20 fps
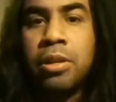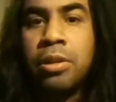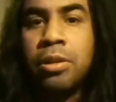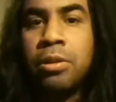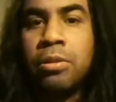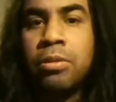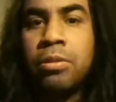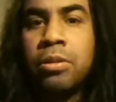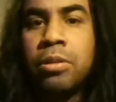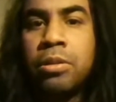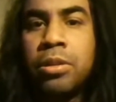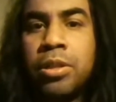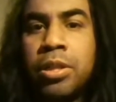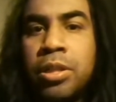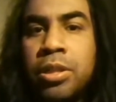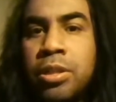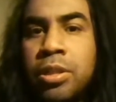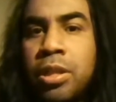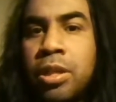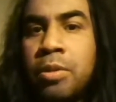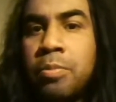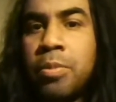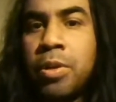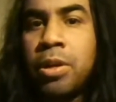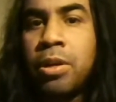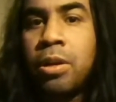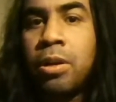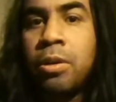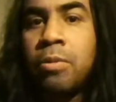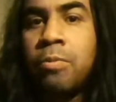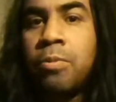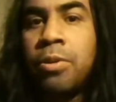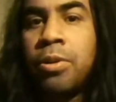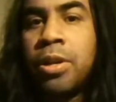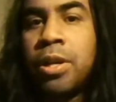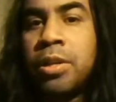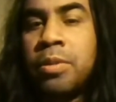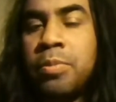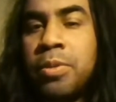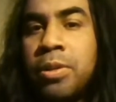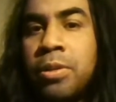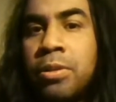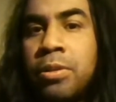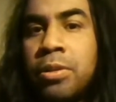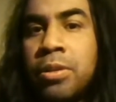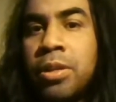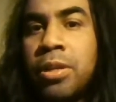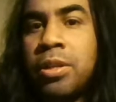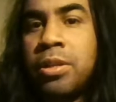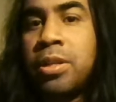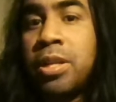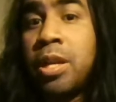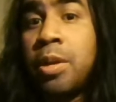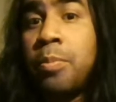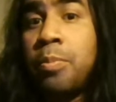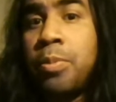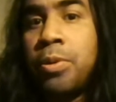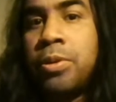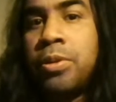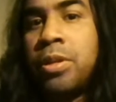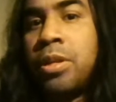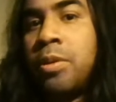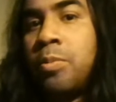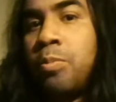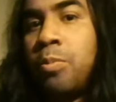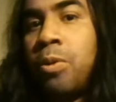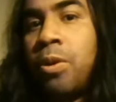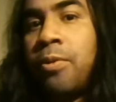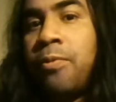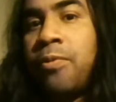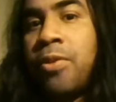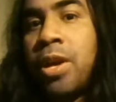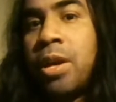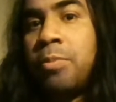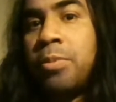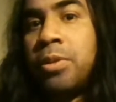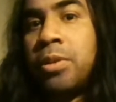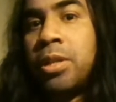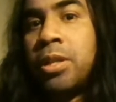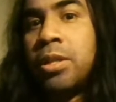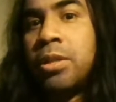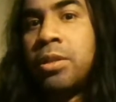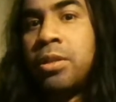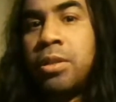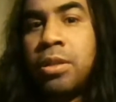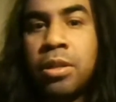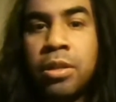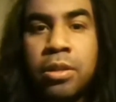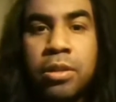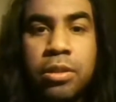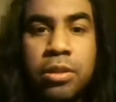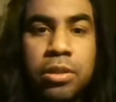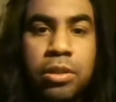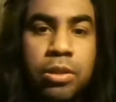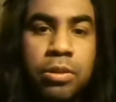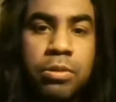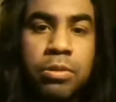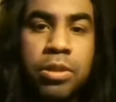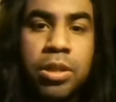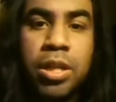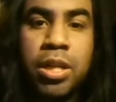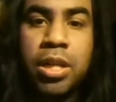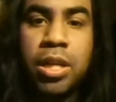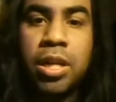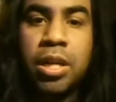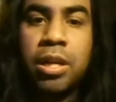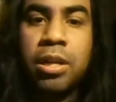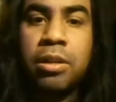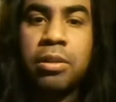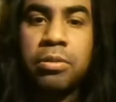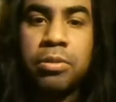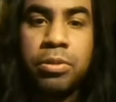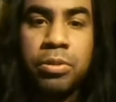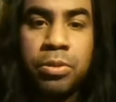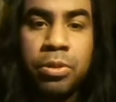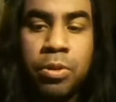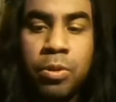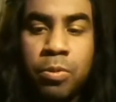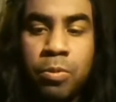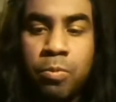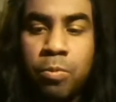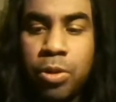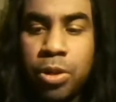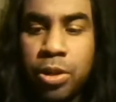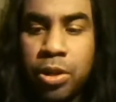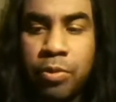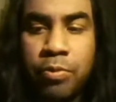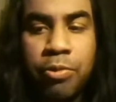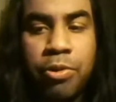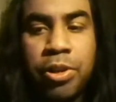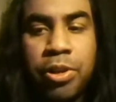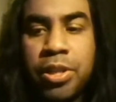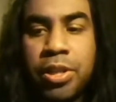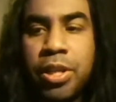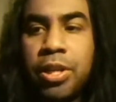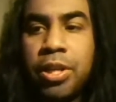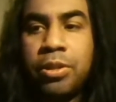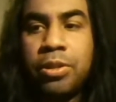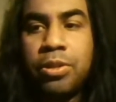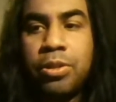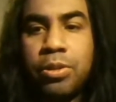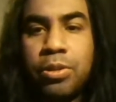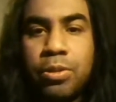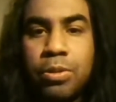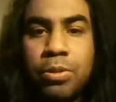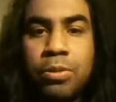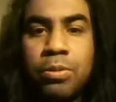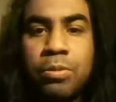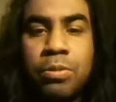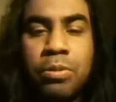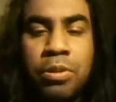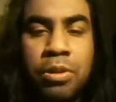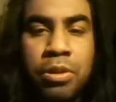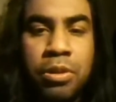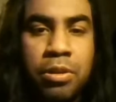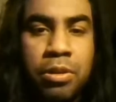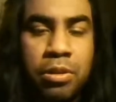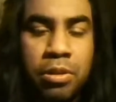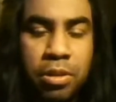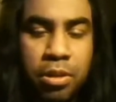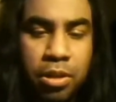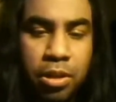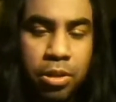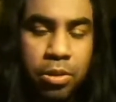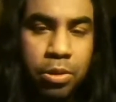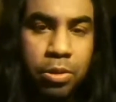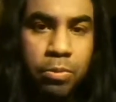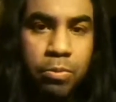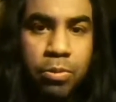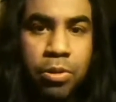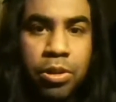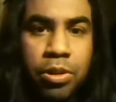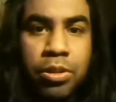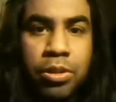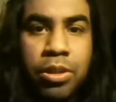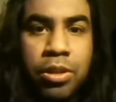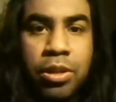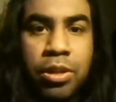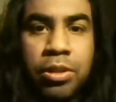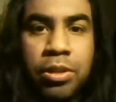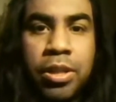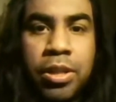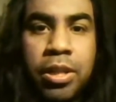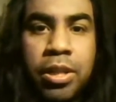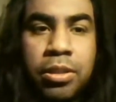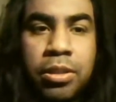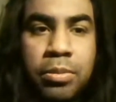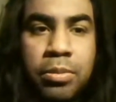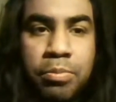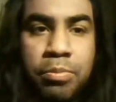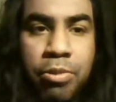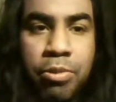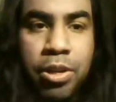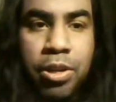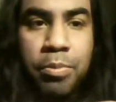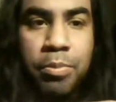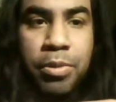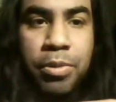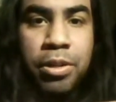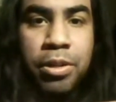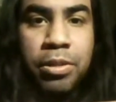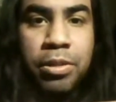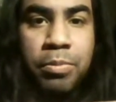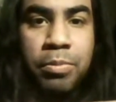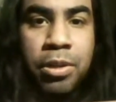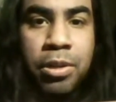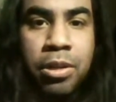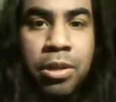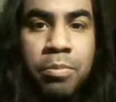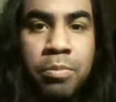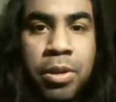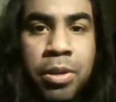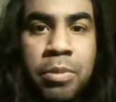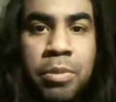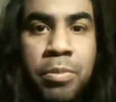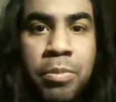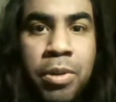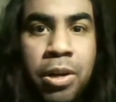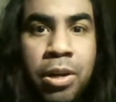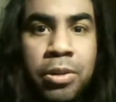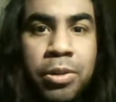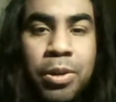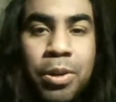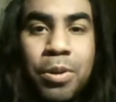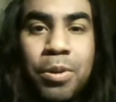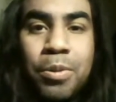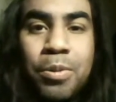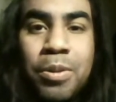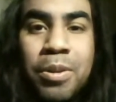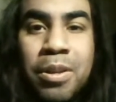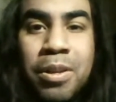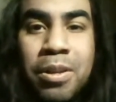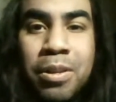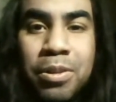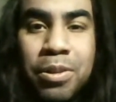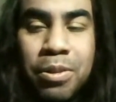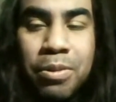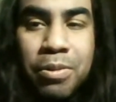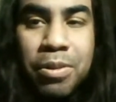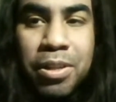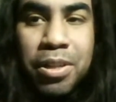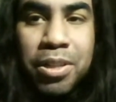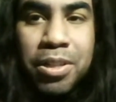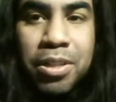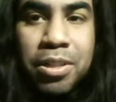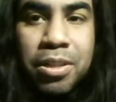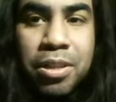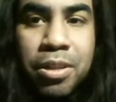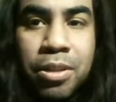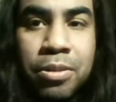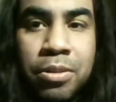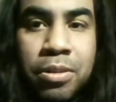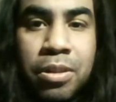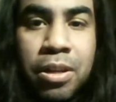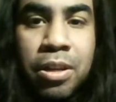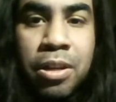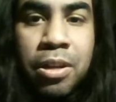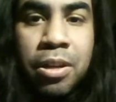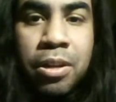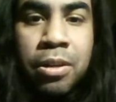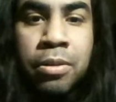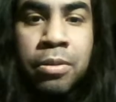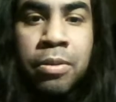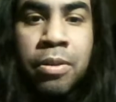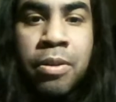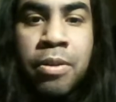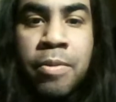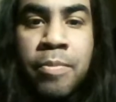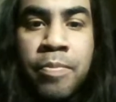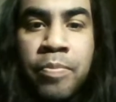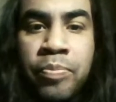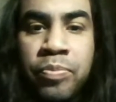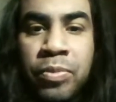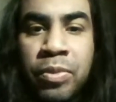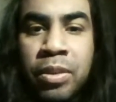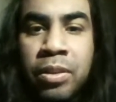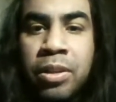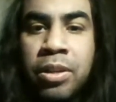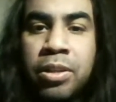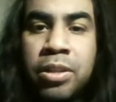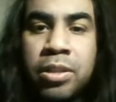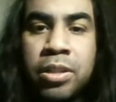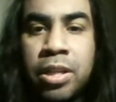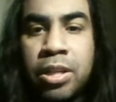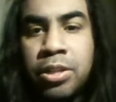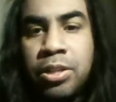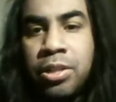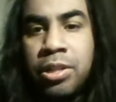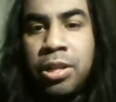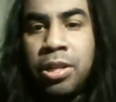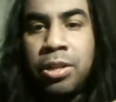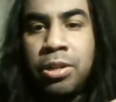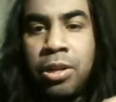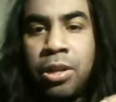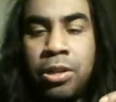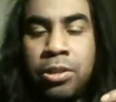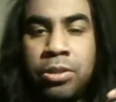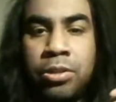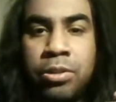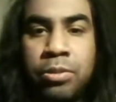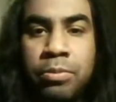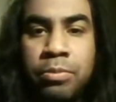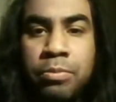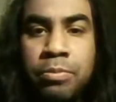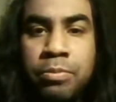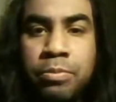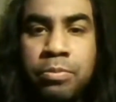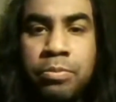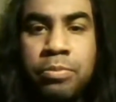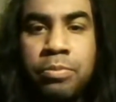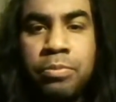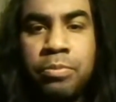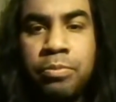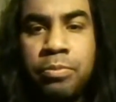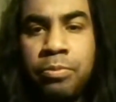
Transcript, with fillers: it'll look just like my artwork has been looking, ten percent more fabulous. So yeah, you know, whatever it takes to get the work done, that's pretty much been my motto to an extent. And this is actually an awesome,